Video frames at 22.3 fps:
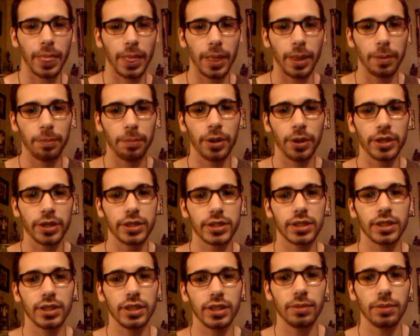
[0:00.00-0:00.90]

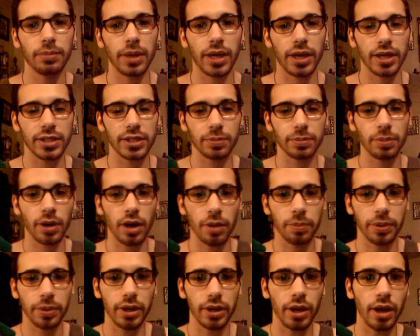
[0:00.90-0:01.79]
personally made as a
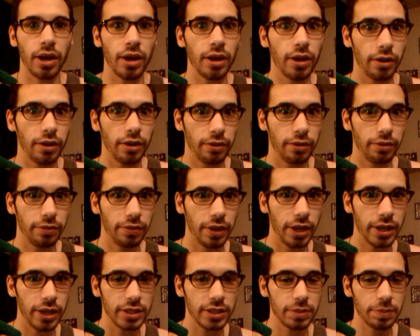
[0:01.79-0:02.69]
puppet of a
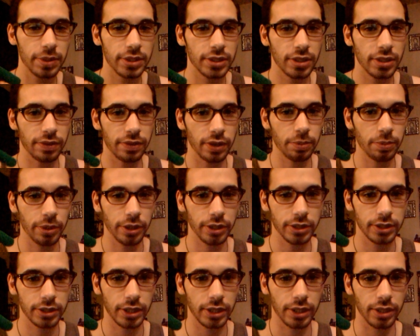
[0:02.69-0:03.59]
specific
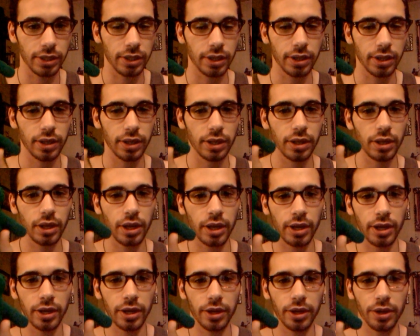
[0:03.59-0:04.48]
person,
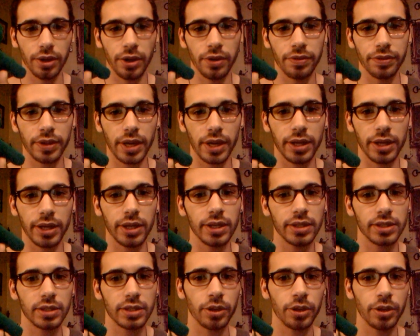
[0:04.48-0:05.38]
and that is
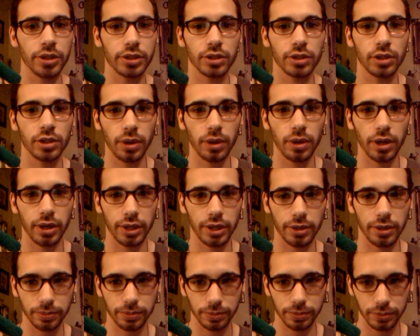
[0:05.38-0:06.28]
the person who bought it.
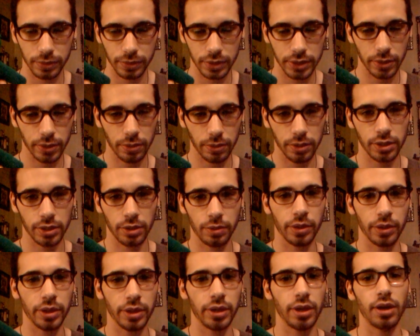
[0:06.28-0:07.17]
So don't
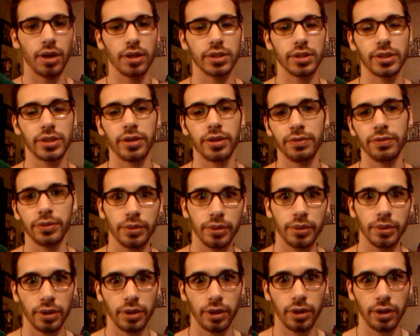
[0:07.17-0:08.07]
worry, y'all, it's not a voodoo
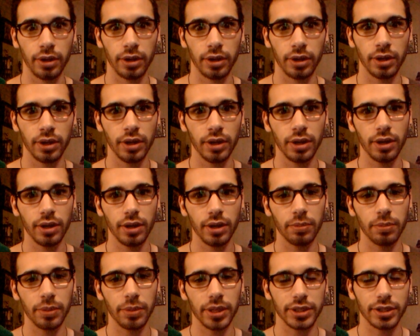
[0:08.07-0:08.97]
doll
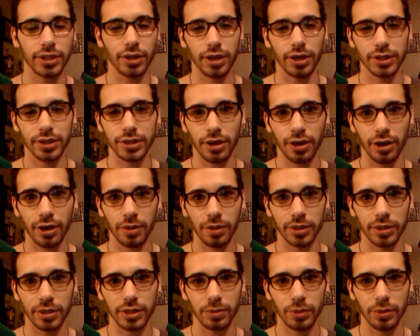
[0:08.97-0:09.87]
meant to cause harm
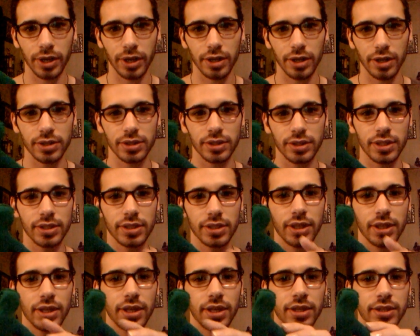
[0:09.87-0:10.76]
to someone else. This
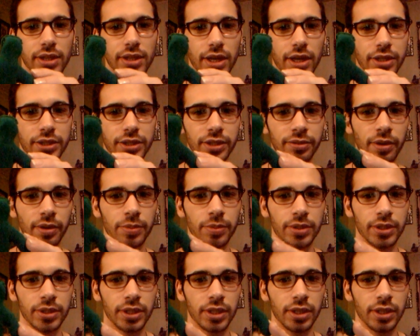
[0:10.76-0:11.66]
is actually
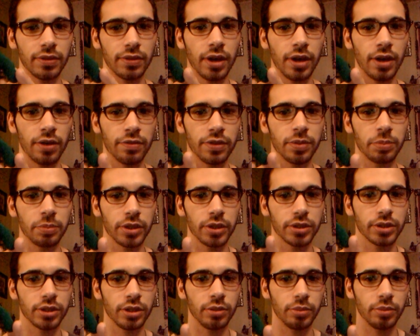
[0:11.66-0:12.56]
representative of the
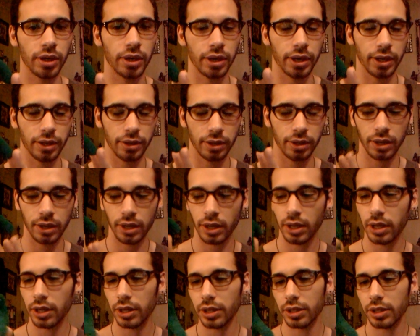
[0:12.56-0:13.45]
person who bought it.
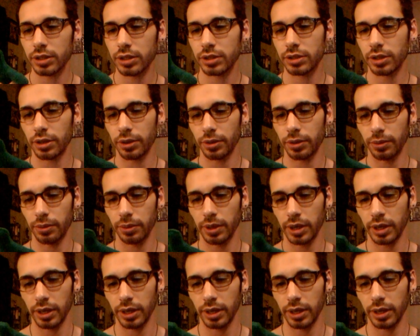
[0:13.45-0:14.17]
So